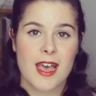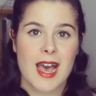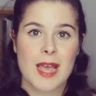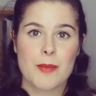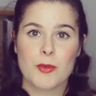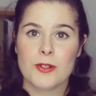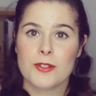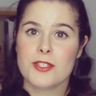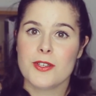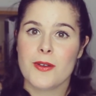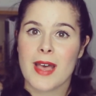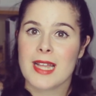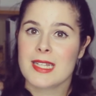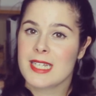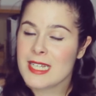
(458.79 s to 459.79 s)
I'm also
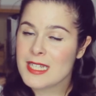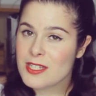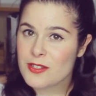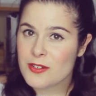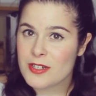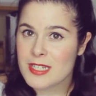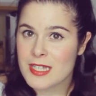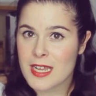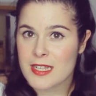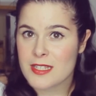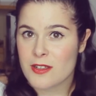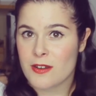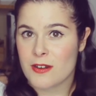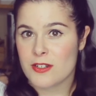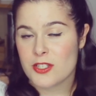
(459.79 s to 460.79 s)
at It's Nurse
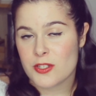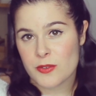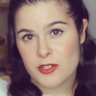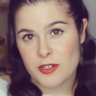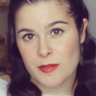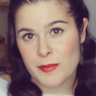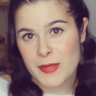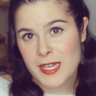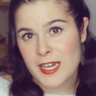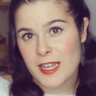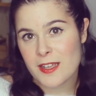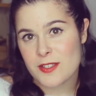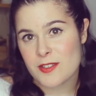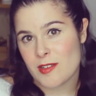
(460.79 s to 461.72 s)
Naz on social media,